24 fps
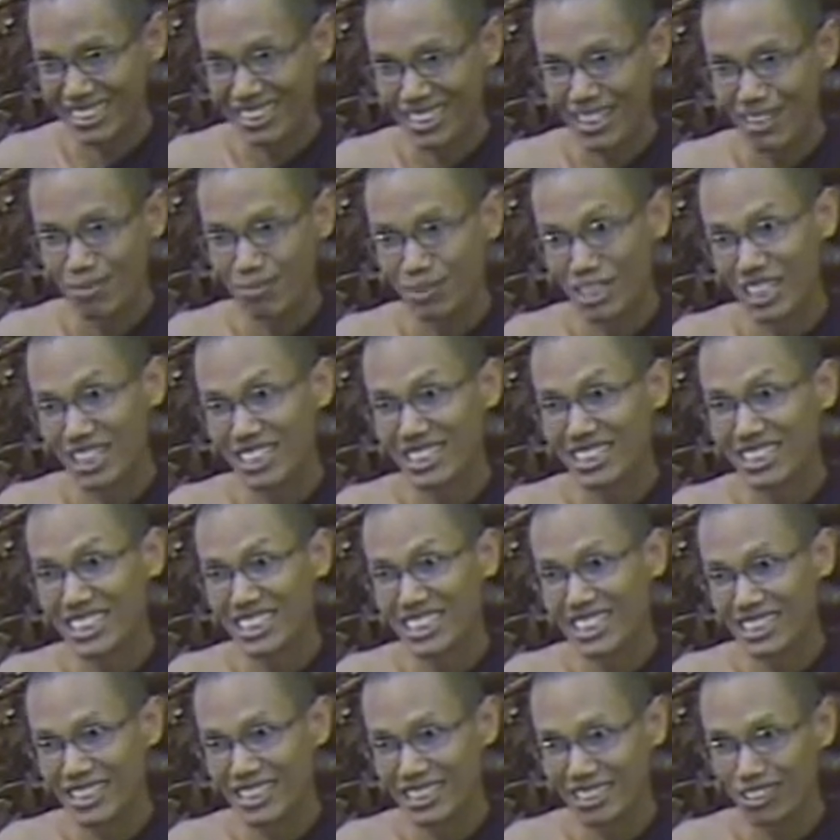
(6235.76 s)
Sometimes
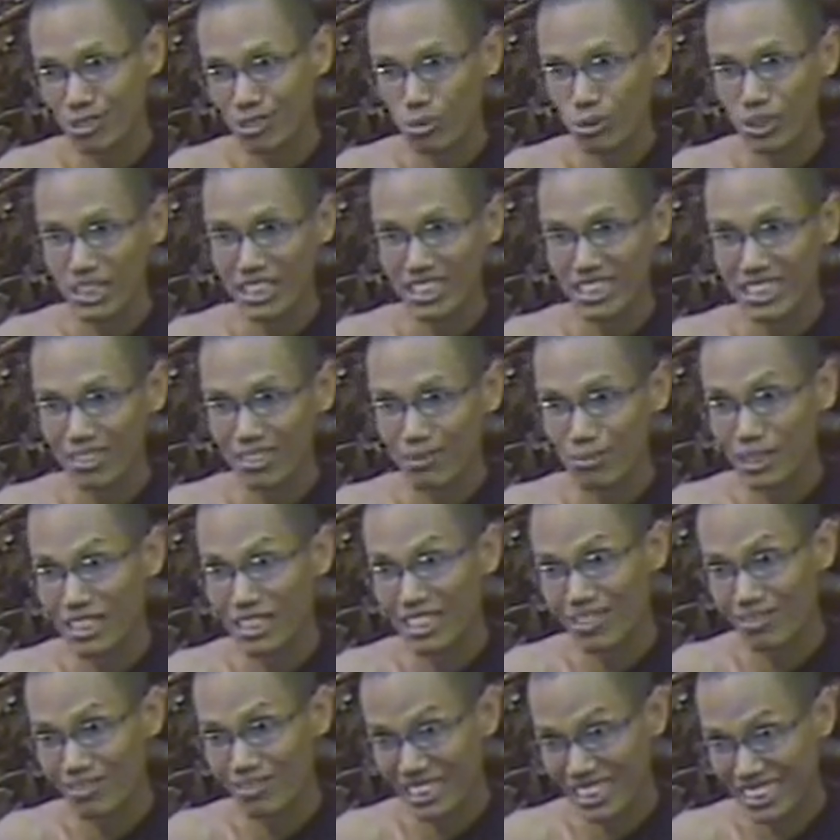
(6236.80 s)
seeing where they are
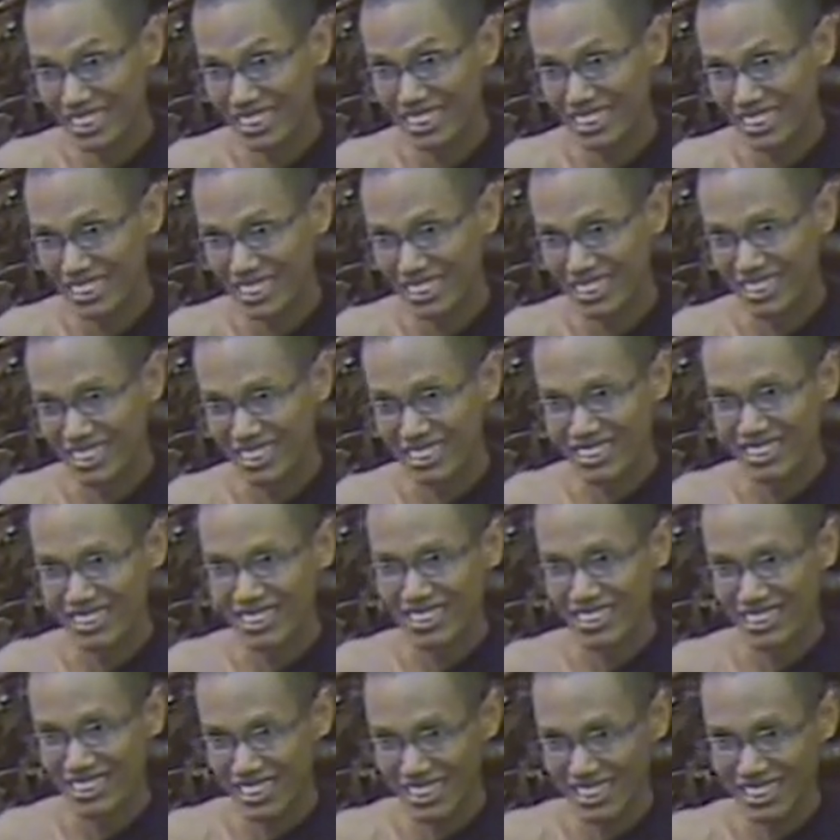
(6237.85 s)
believing,
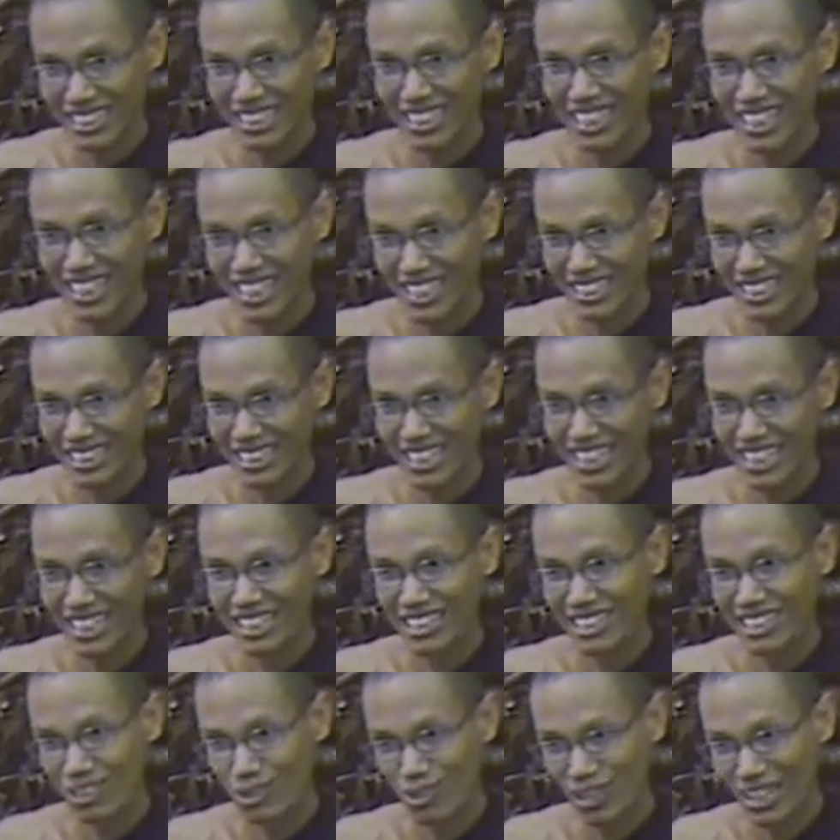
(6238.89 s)
they get uh,
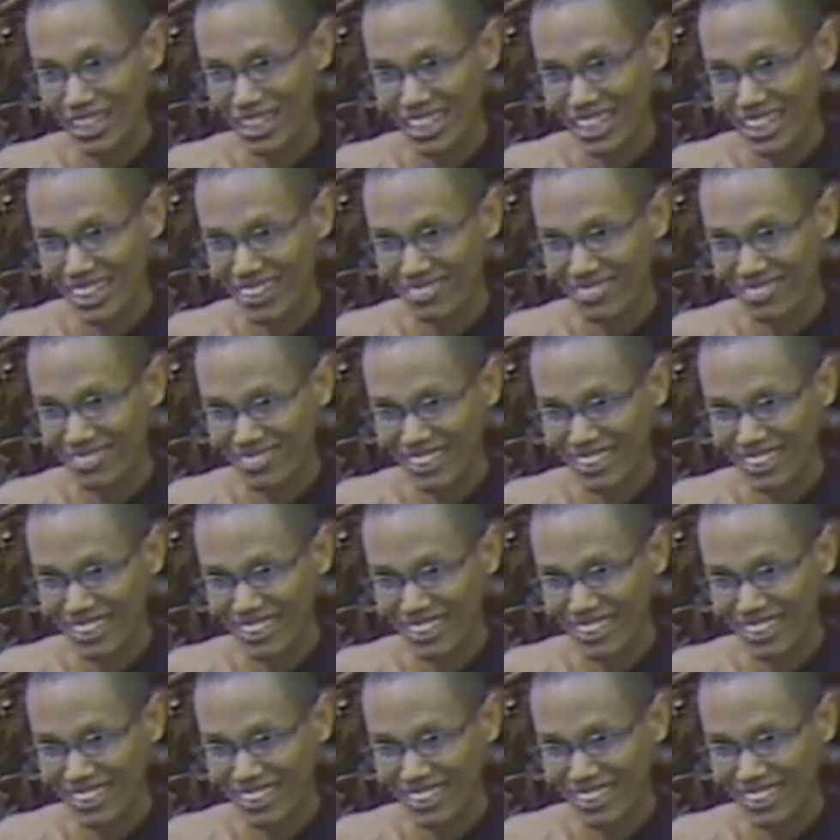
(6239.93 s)
Deva life